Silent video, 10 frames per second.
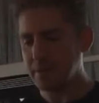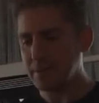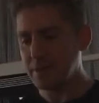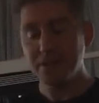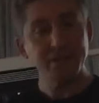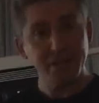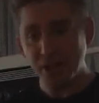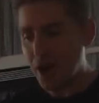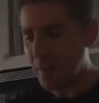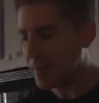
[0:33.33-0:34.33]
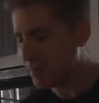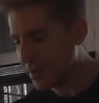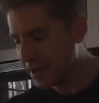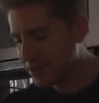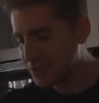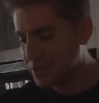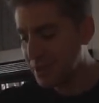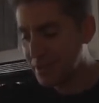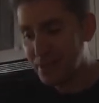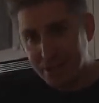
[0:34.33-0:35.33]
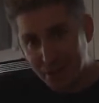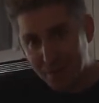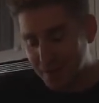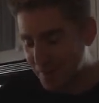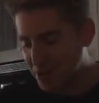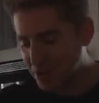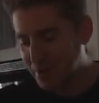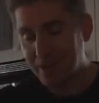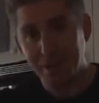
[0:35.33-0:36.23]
This is a cup, but I used this cup to measure it.